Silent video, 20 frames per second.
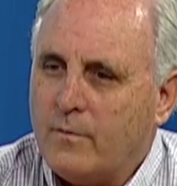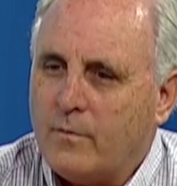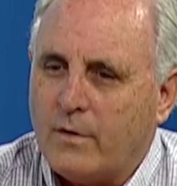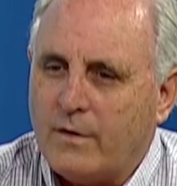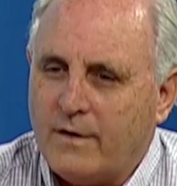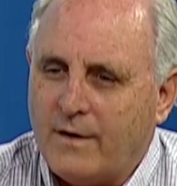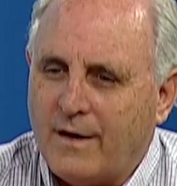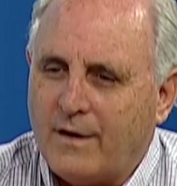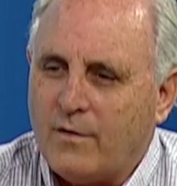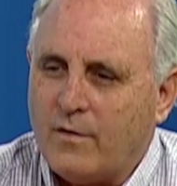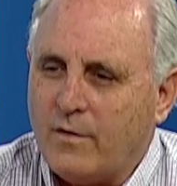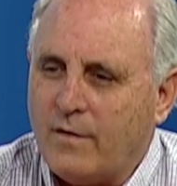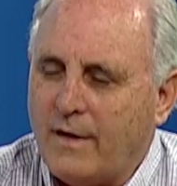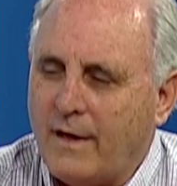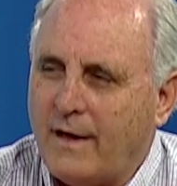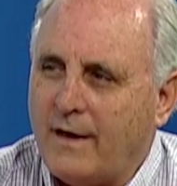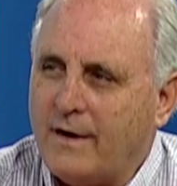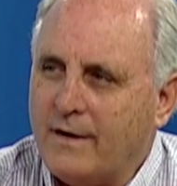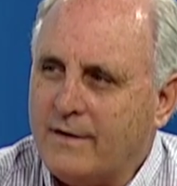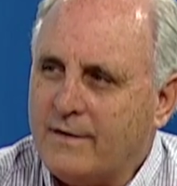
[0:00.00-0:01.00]
But not only
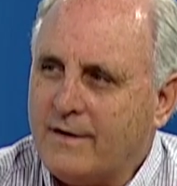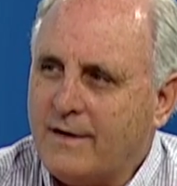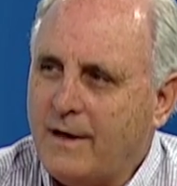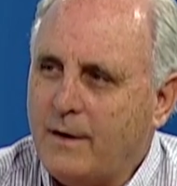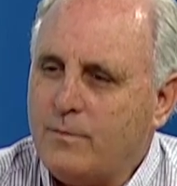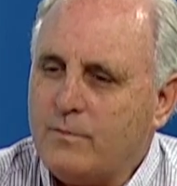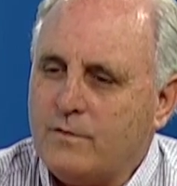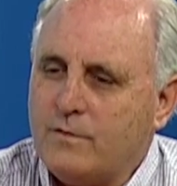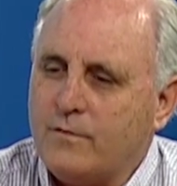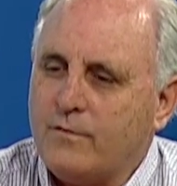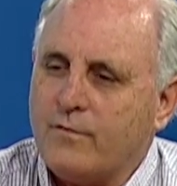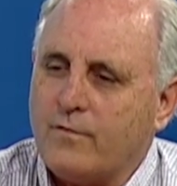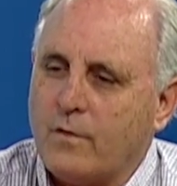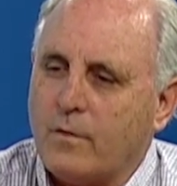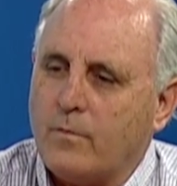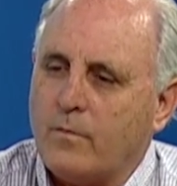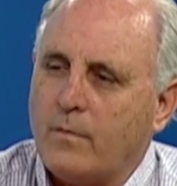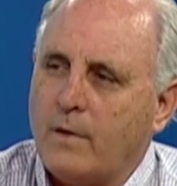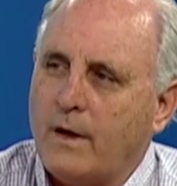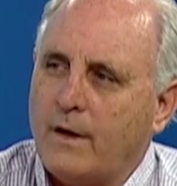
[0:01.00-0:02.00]
that, it keeps you
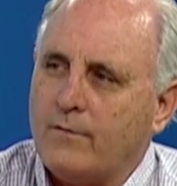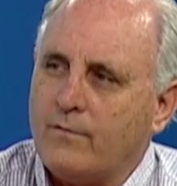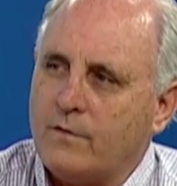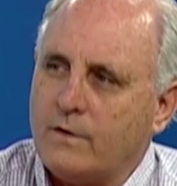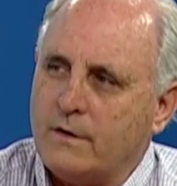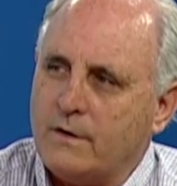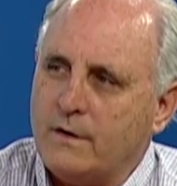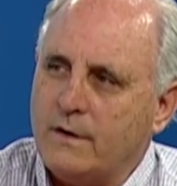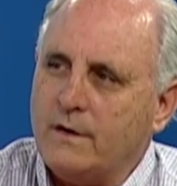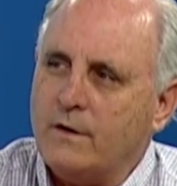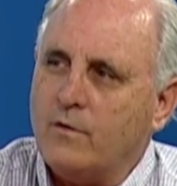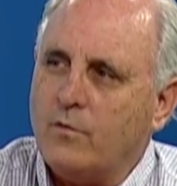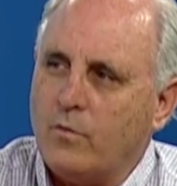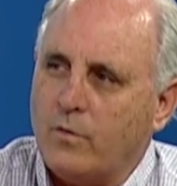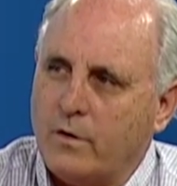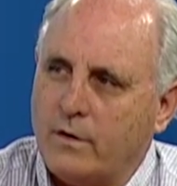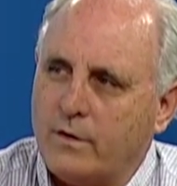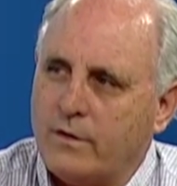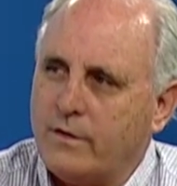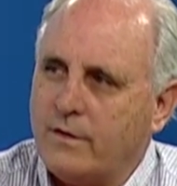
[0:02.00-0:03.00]
from having to deal
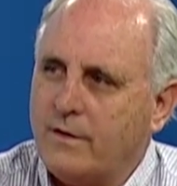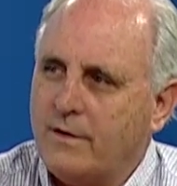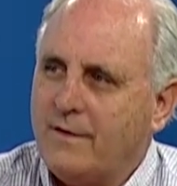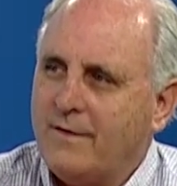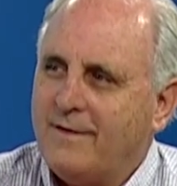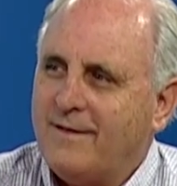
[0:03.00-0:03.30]
with